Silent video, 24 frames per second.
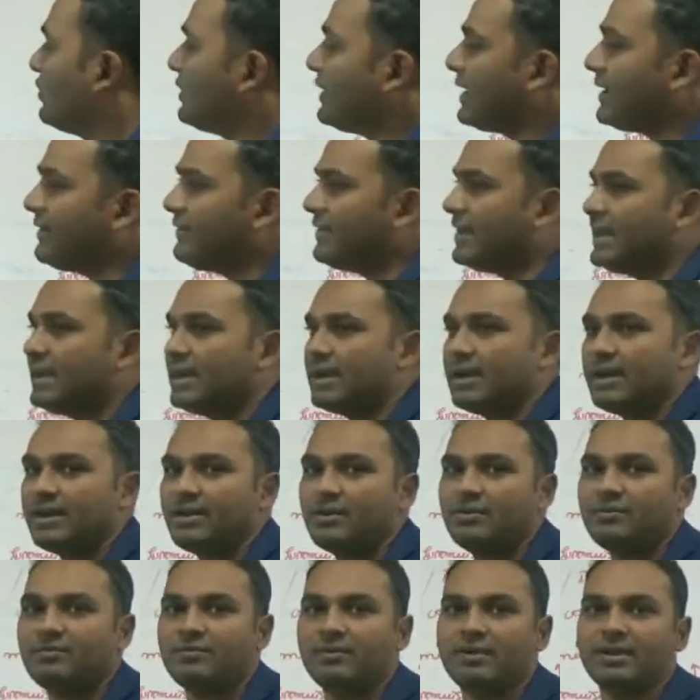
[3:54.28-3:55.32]
have any kind
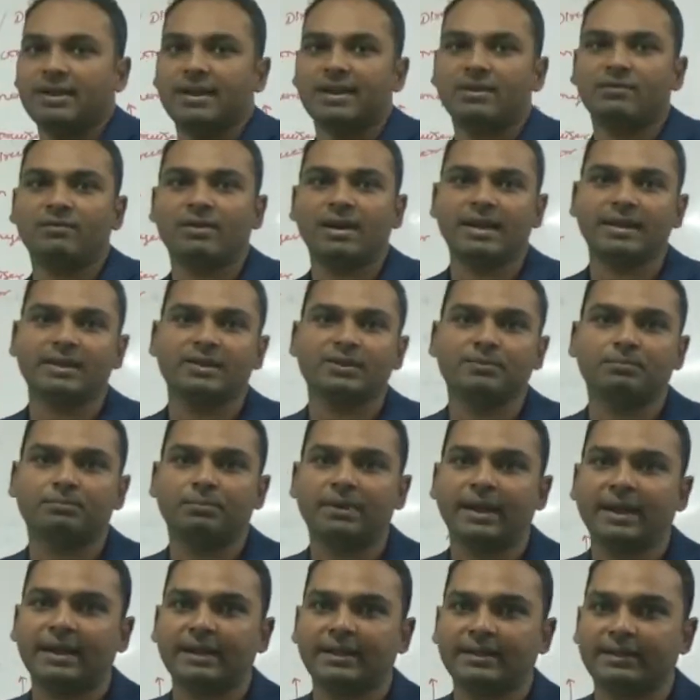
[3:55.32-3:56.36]
of required
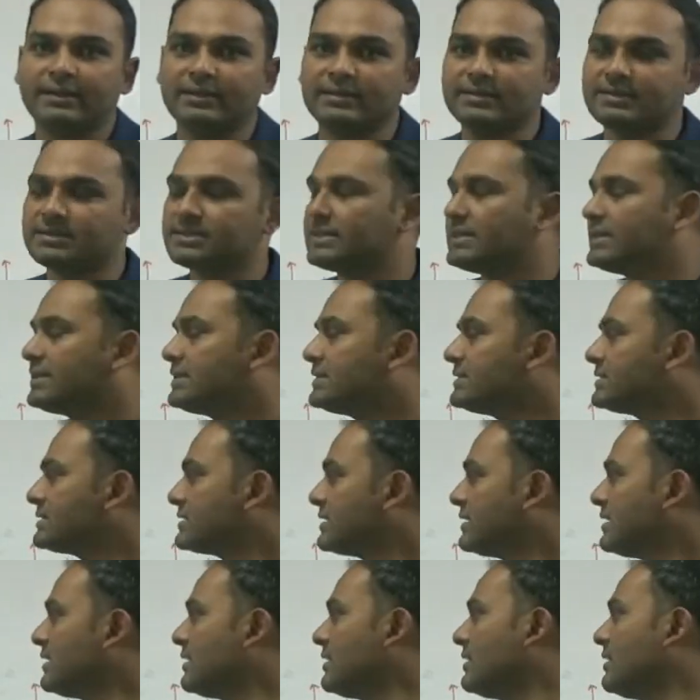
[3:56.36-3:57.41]
practical skills
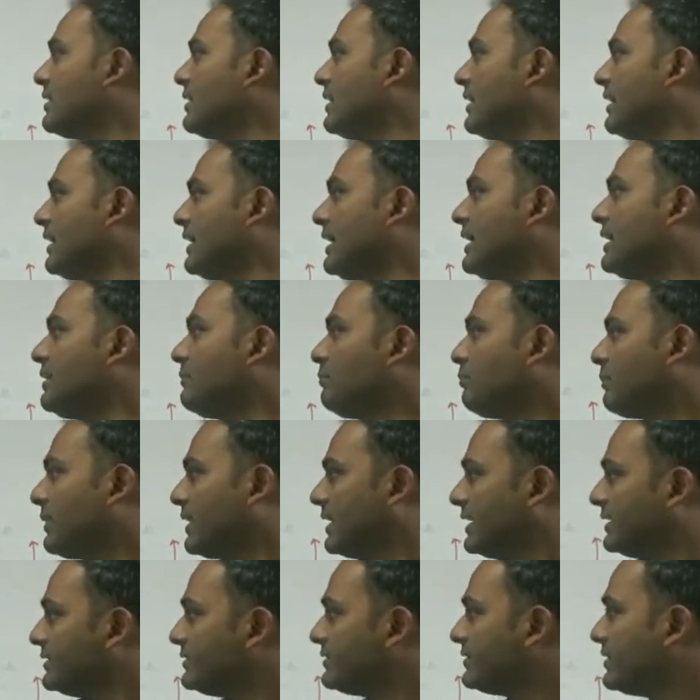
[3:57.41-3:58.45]
in
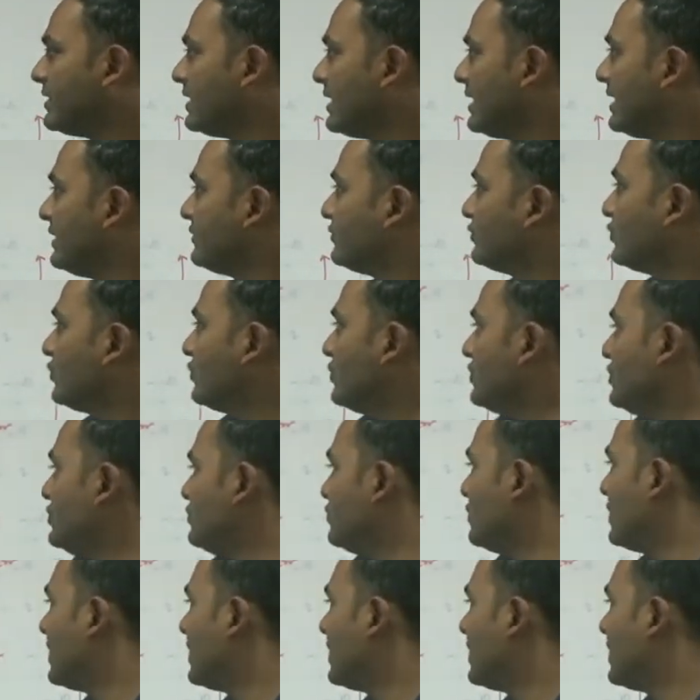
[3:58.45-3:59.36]
place, so you are